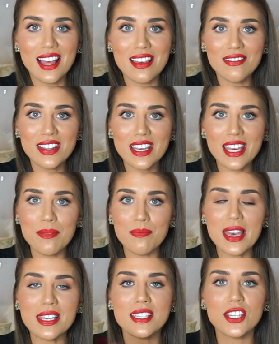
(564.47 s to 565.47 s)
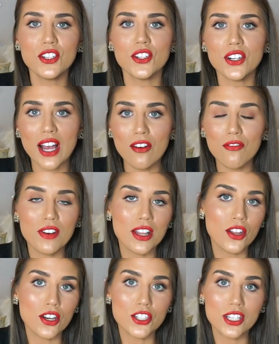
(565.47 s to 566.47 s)
I feel like it makes your
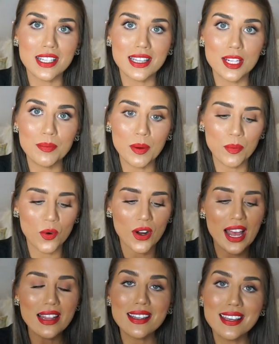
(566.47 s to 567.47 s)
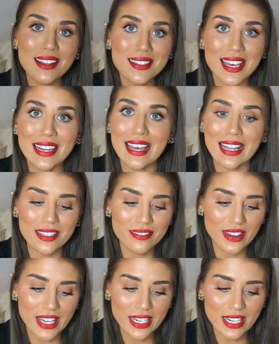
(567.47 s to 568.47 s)
outfit look just a little bit more elegant and
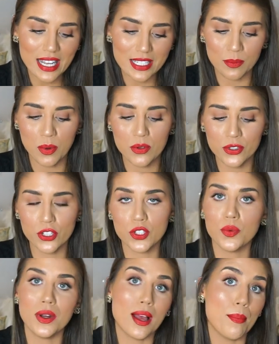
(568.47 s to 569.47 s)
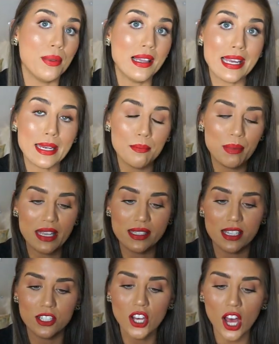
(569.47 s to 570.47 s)
elevated as opposed to just wearing a plain basic